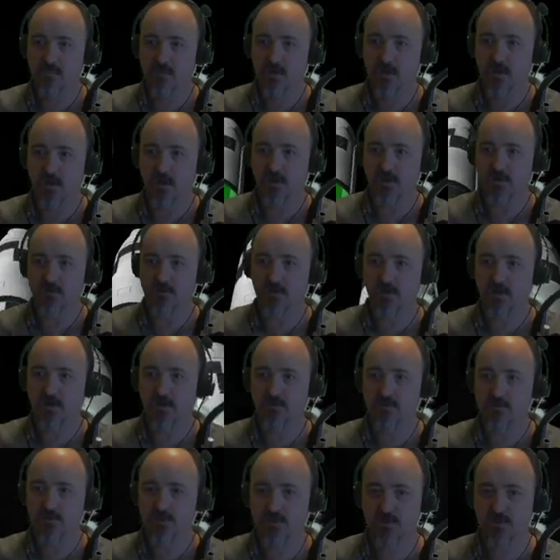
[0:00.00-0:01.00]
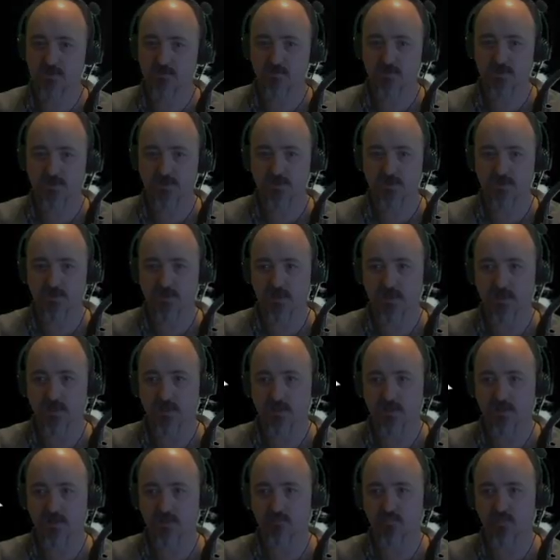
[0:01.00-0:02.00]
I don't know how those two were still lit.
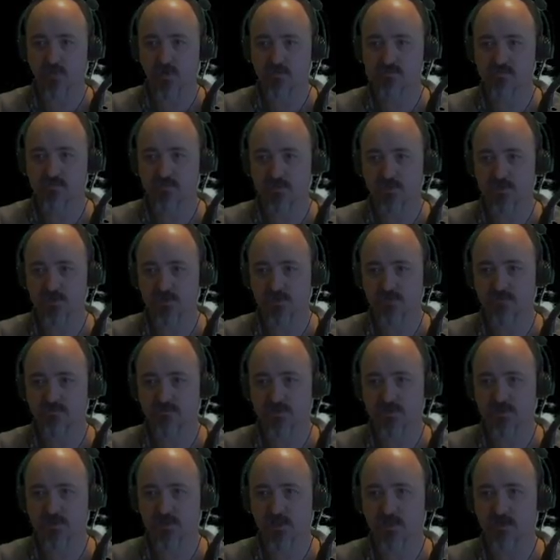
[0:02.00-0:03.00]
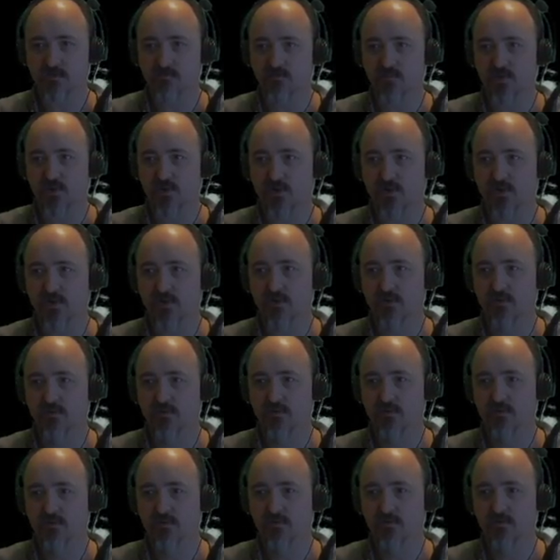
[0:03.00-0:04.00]
I probably should have just let them burn.
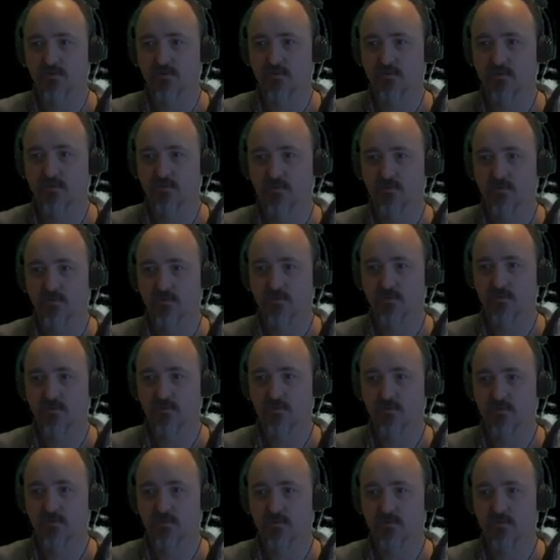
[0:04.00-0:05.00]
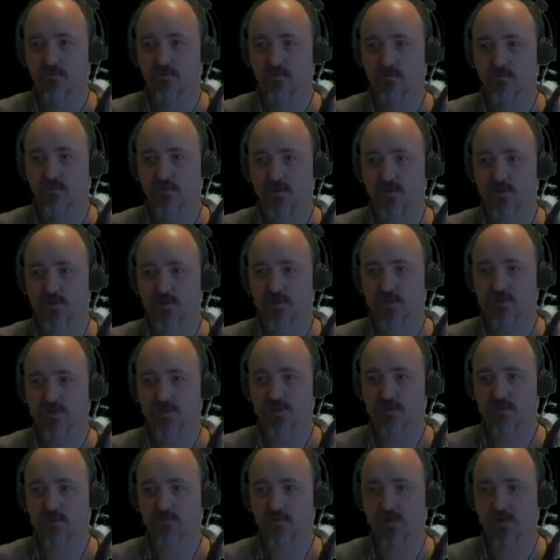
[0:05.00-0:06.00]
Are we still
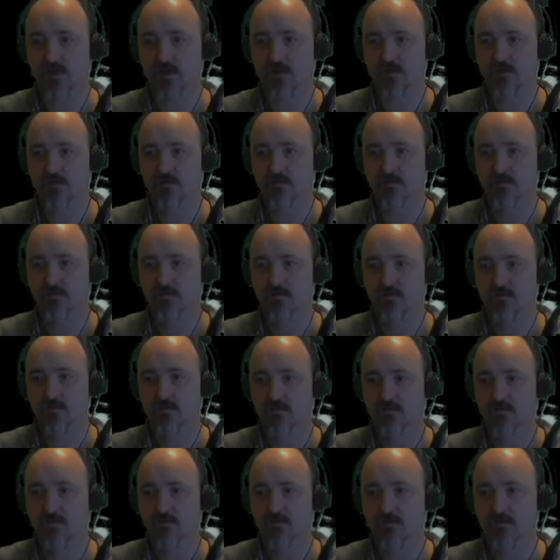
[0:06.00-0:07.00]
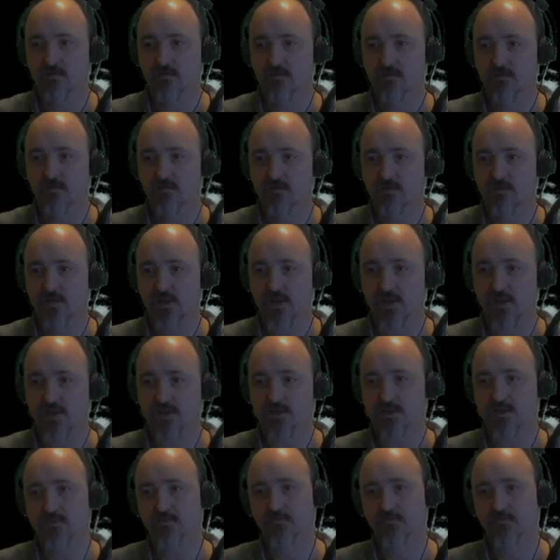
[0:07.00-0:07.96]
accelerating? Yes.